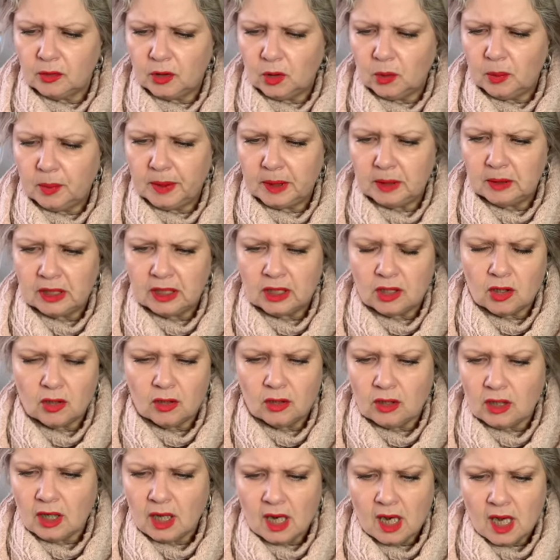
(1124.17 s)

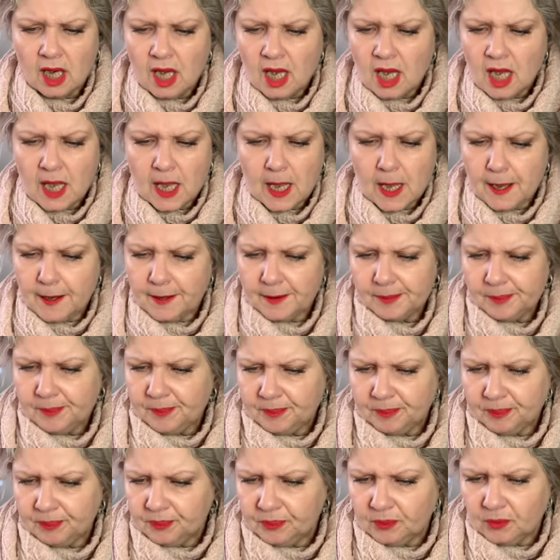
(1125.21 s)
operation
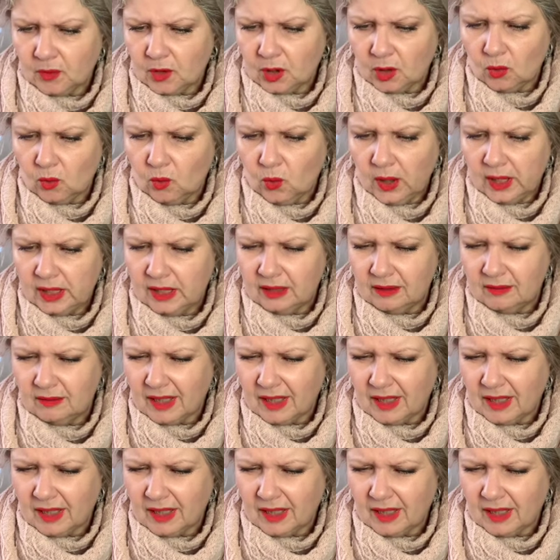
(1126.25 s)
when